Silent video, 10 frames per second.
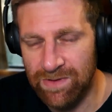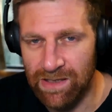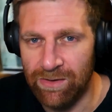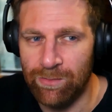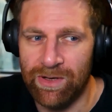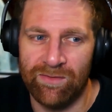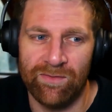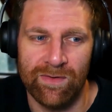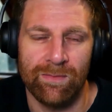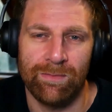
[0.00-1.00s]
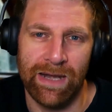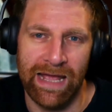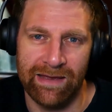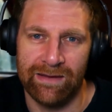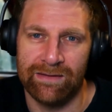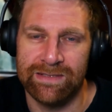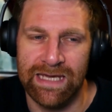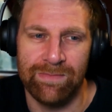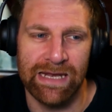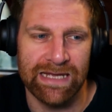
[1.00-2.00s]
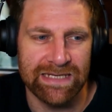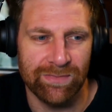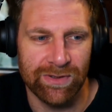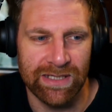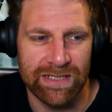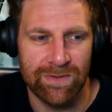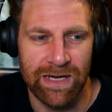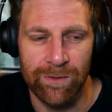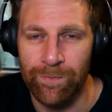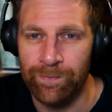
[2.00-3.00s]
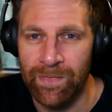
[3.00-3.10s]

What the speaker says: with a little bit of Planck CMB lensing put in as well.